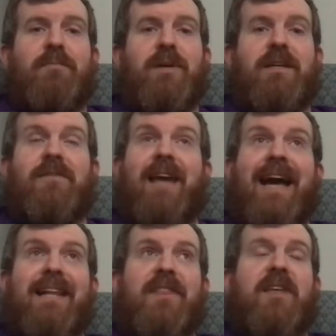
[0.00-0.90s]
but you've got
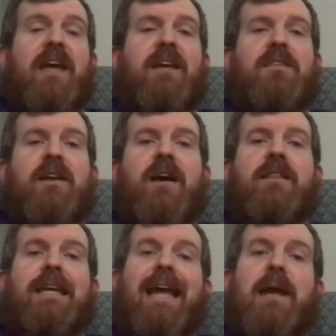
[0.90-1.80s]
to think that on
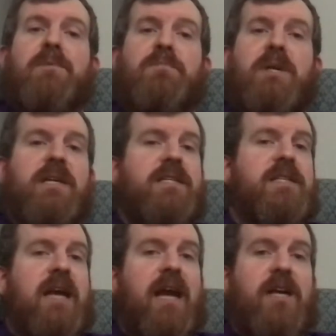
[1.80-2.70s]
the game's biggest
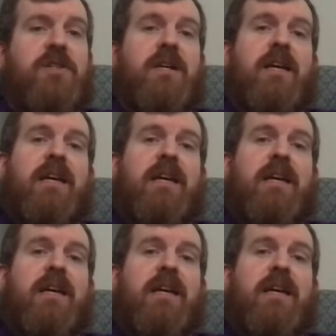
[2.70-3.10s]
stage,